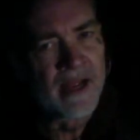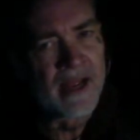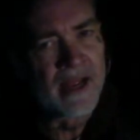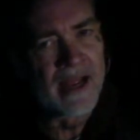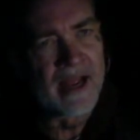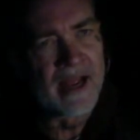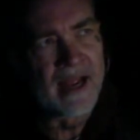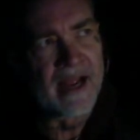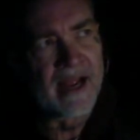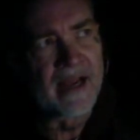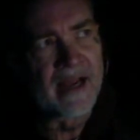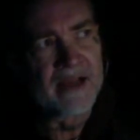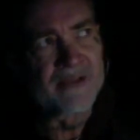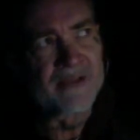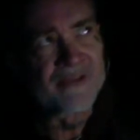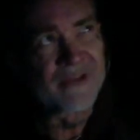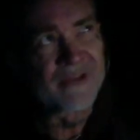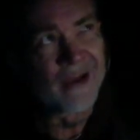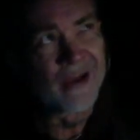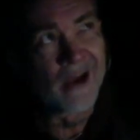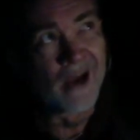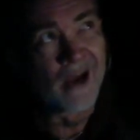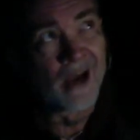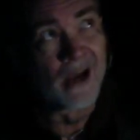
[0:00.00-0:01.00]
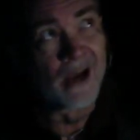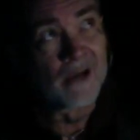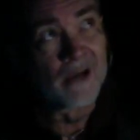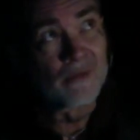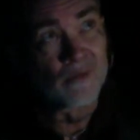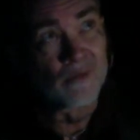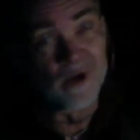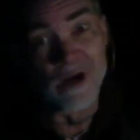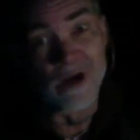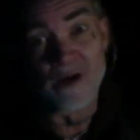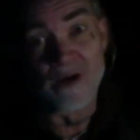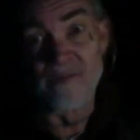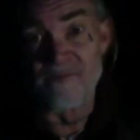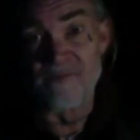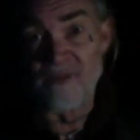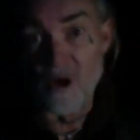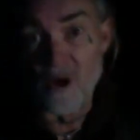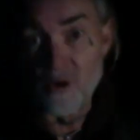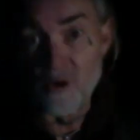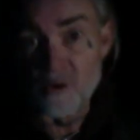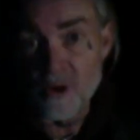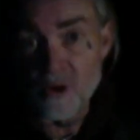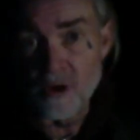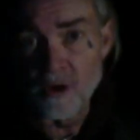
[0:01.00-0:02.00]
as,
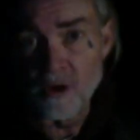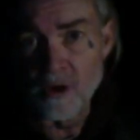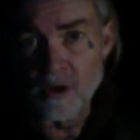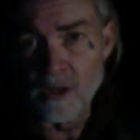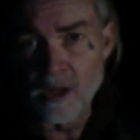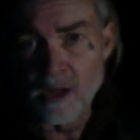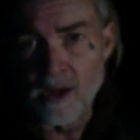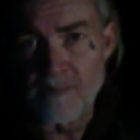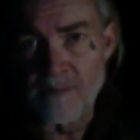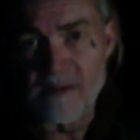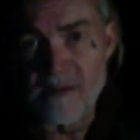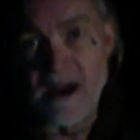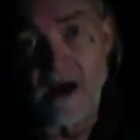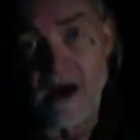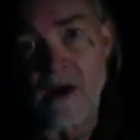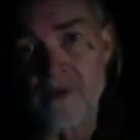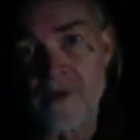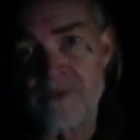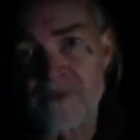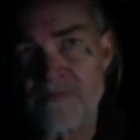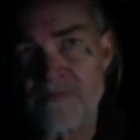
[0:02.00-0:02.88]
vocal about